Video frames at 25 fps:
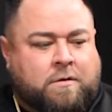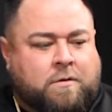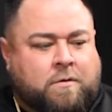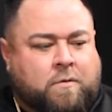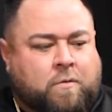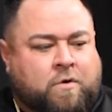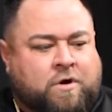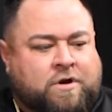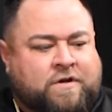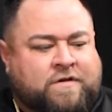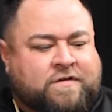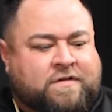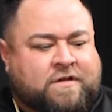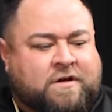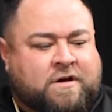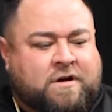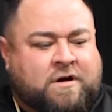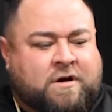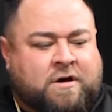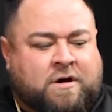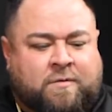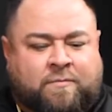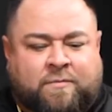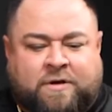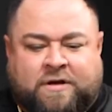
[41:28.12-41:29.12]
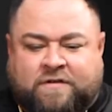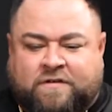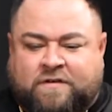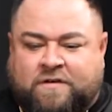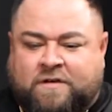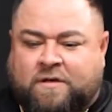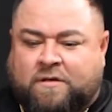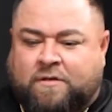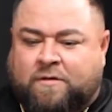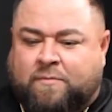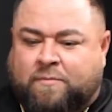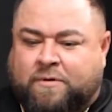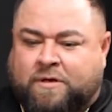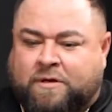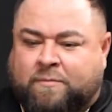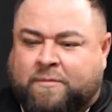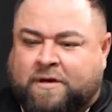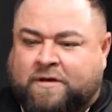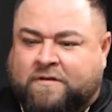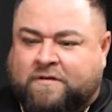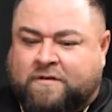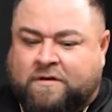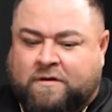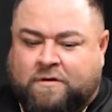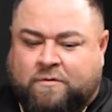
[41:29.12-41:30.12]
what is the Mexican, the big
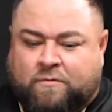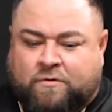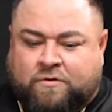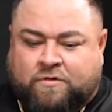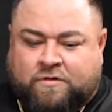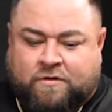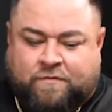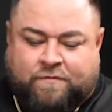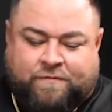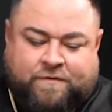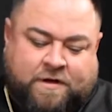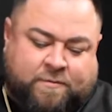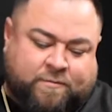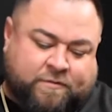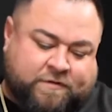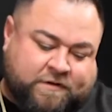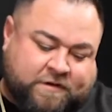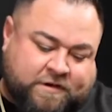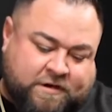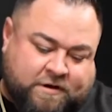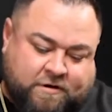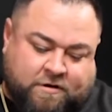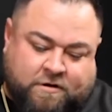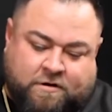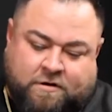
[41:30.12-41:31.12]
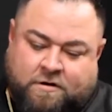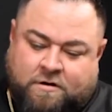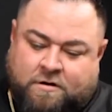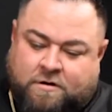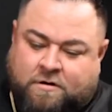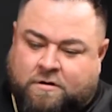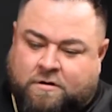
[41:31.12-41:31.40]
Mexican with the famous kicker?